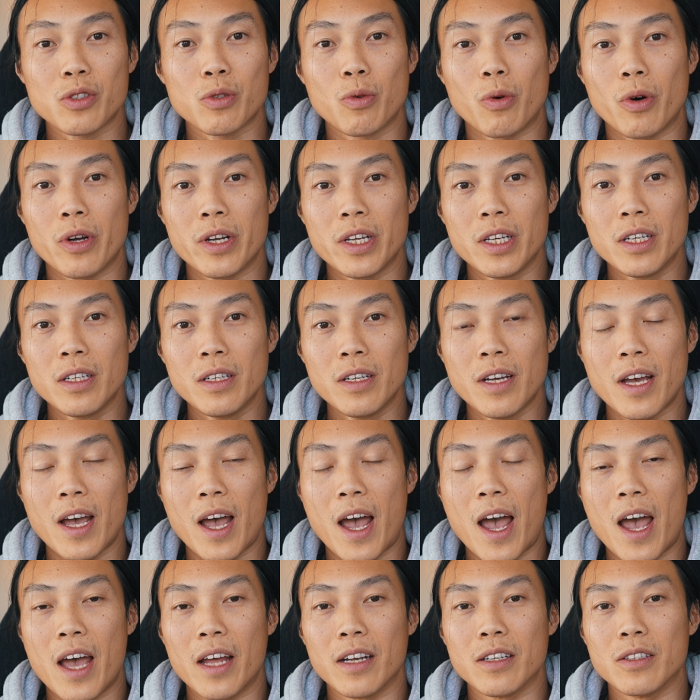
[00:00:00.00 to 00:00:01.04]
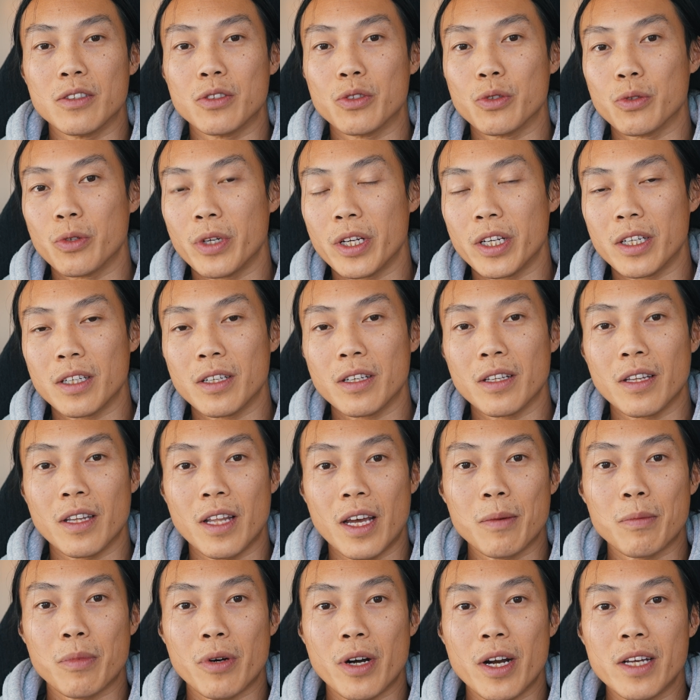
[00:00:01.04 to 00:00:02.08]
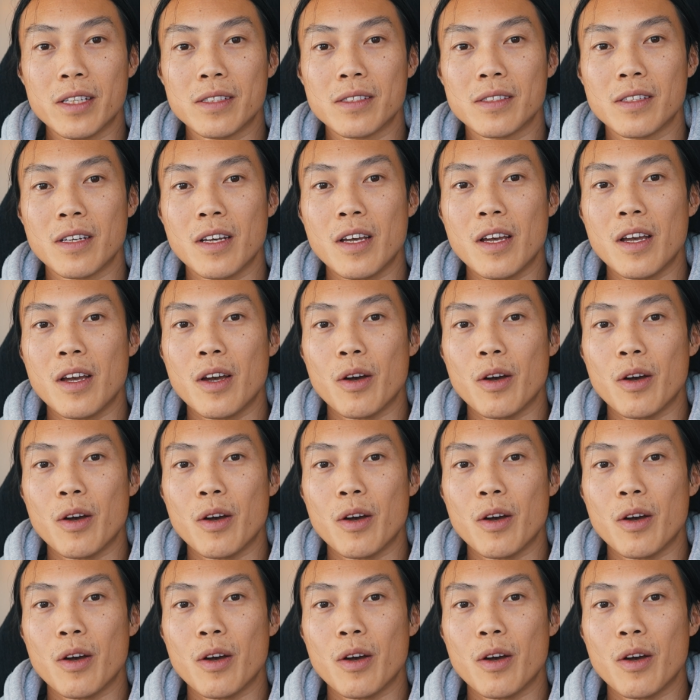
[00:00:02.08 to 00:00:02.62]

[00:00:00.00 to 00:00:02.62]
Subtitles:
squatting and doing leg press,